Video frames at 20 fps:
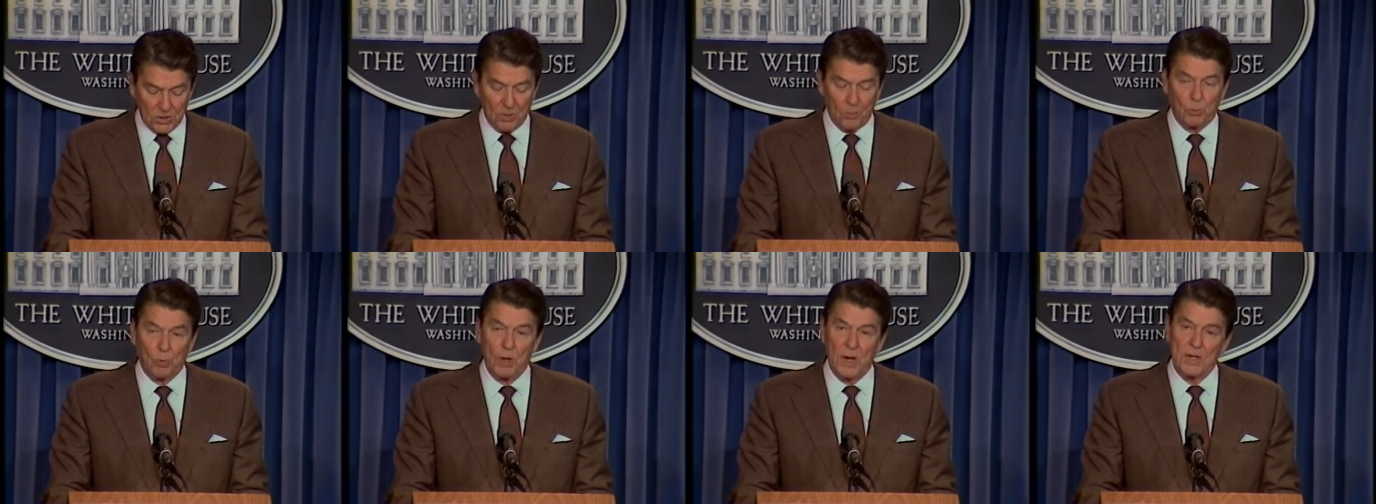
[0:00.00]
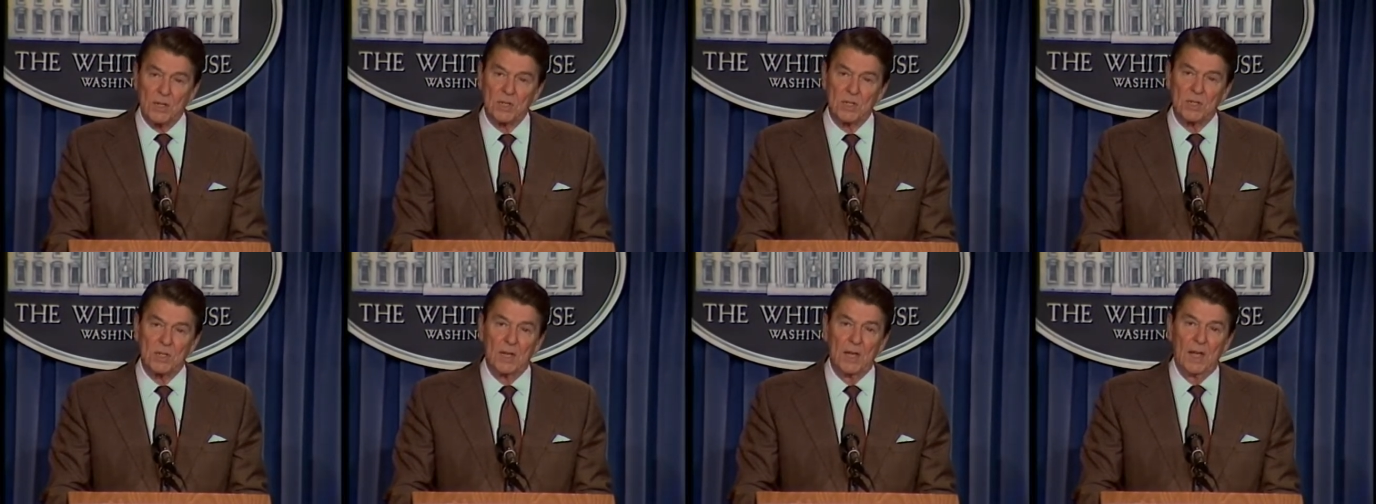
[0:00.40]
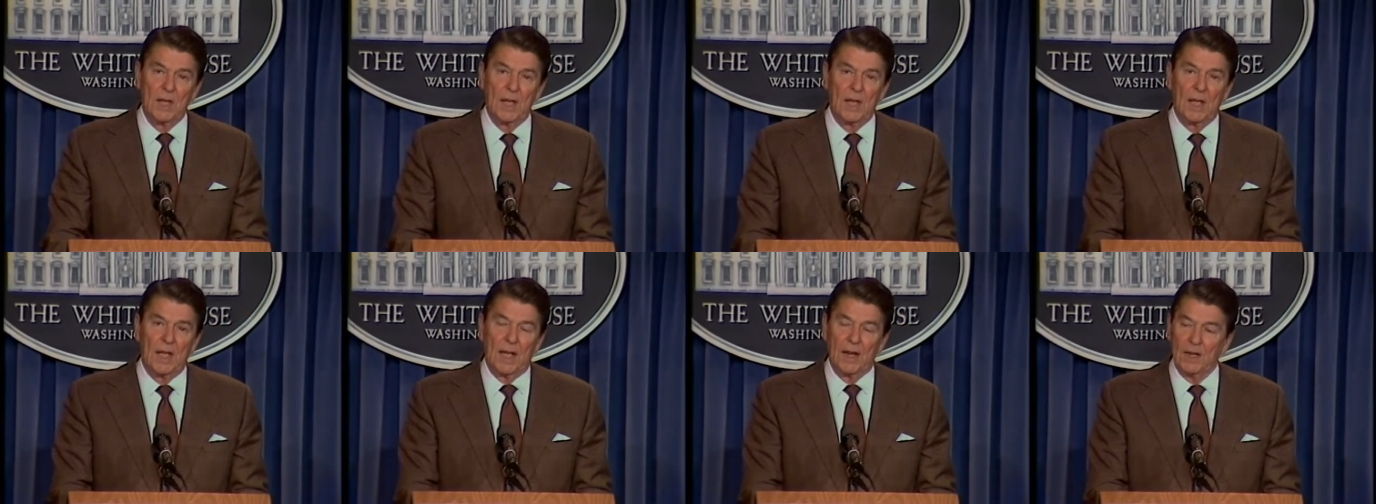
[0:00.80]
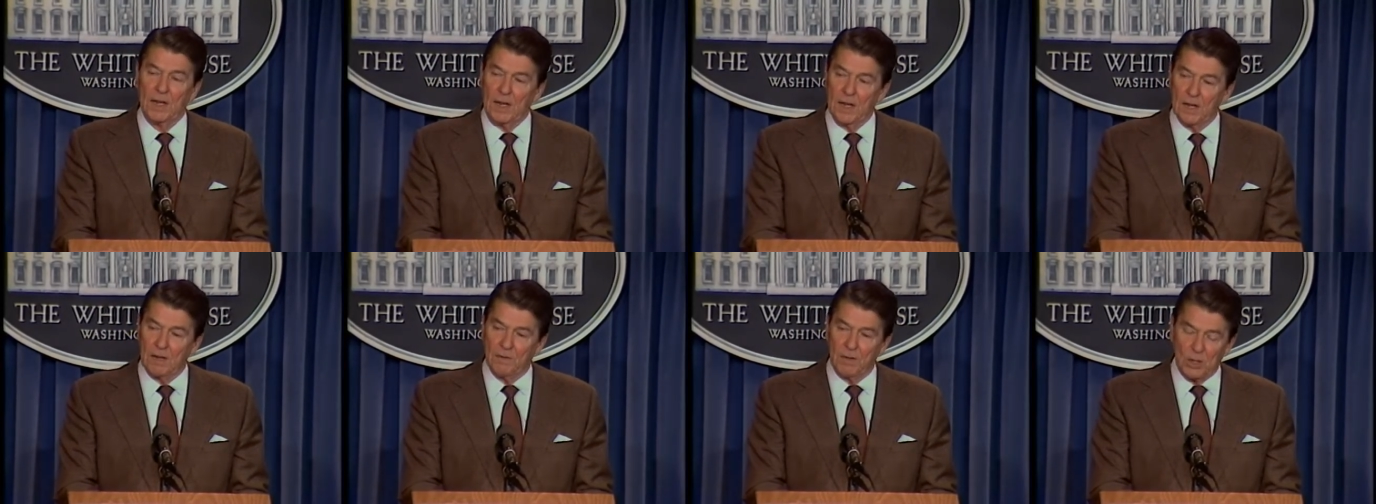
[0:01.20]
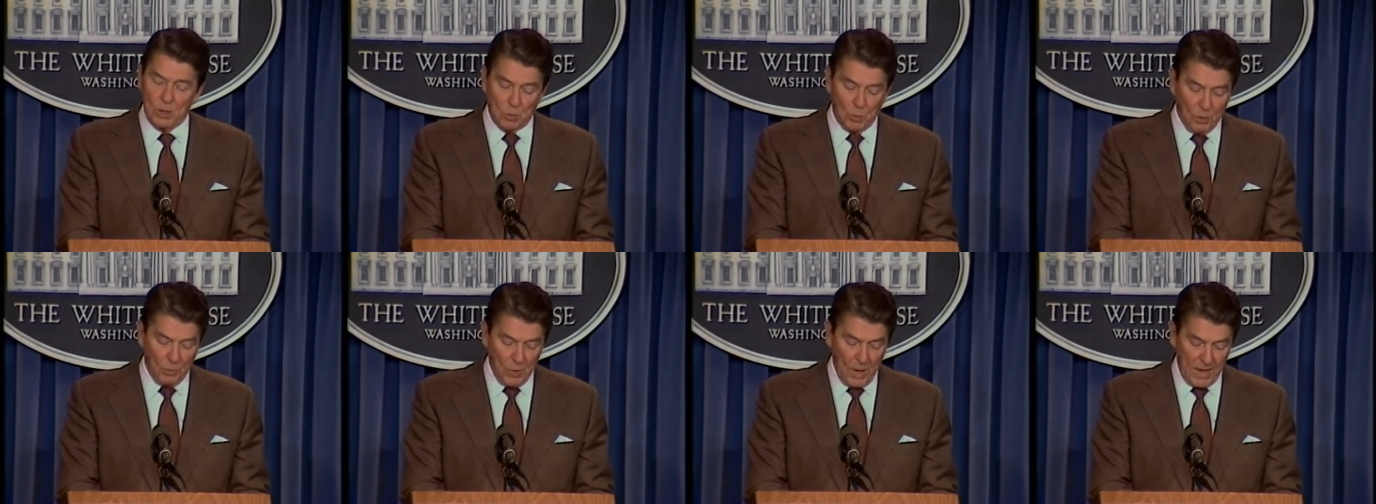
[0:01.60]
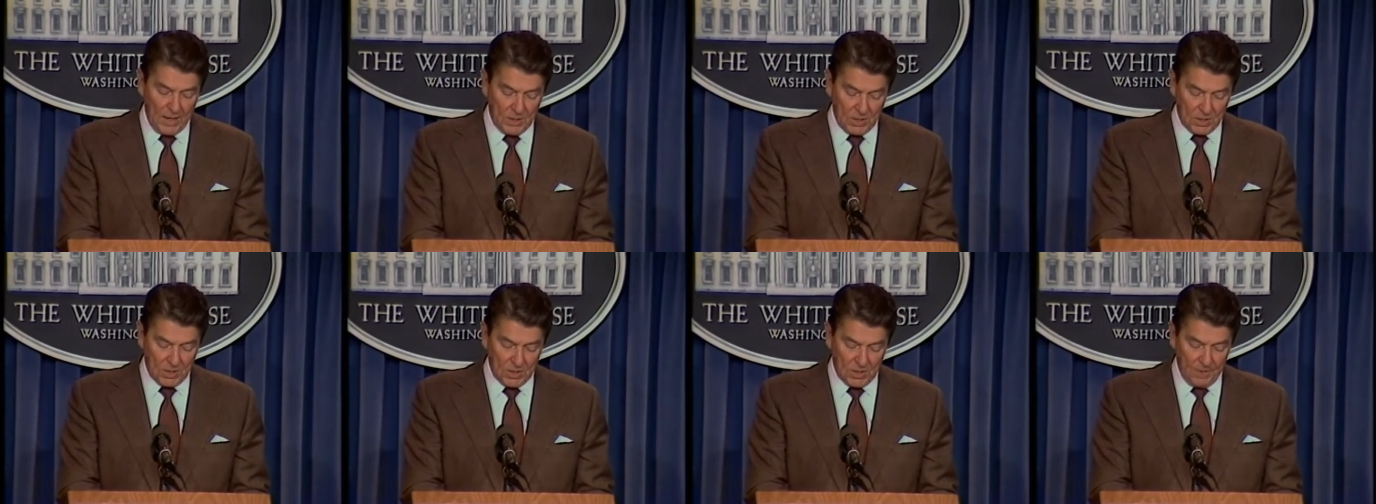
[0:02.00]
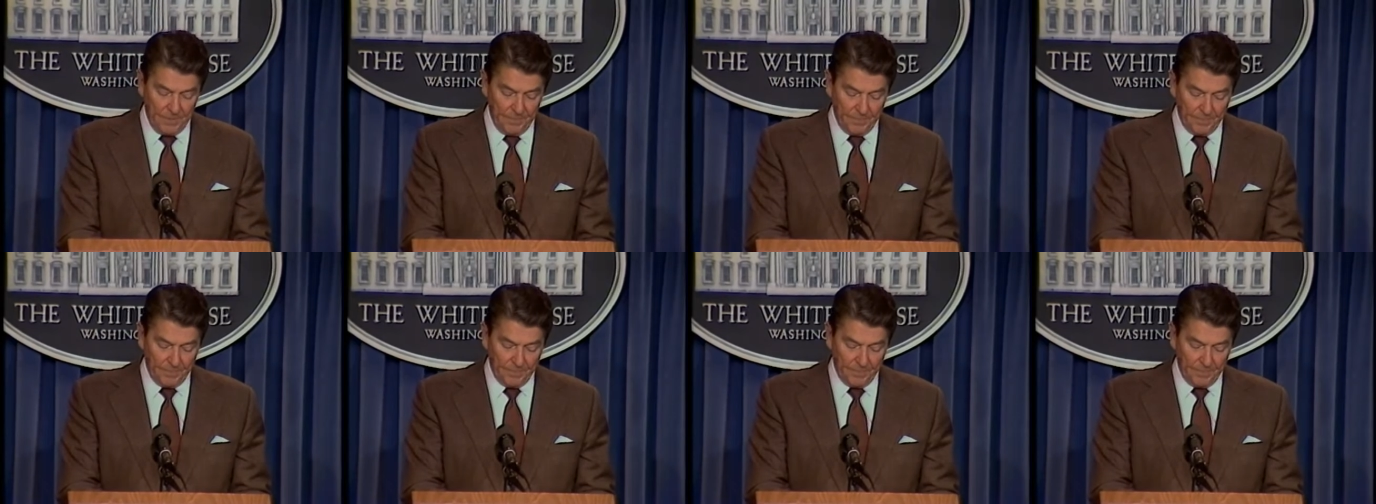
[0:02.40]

the press, and individual rights.